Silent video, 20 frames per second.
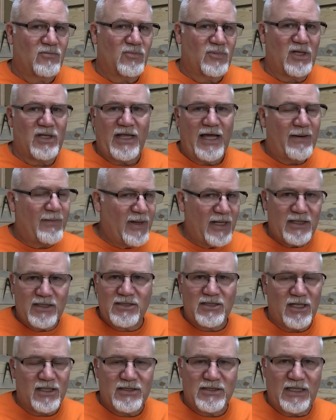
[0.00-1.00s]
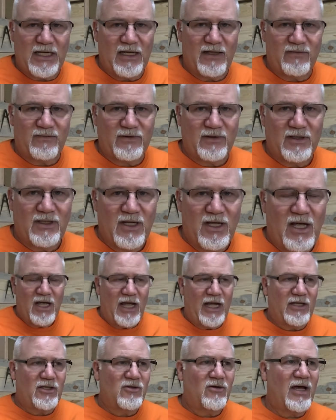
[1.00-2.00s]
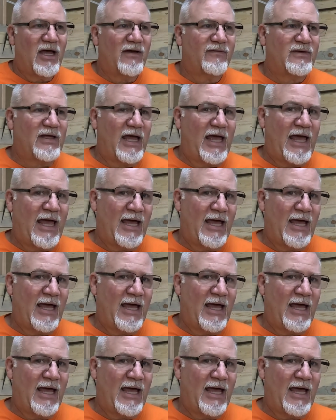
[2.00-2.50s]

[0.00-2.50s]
then that money's not saved. And you have to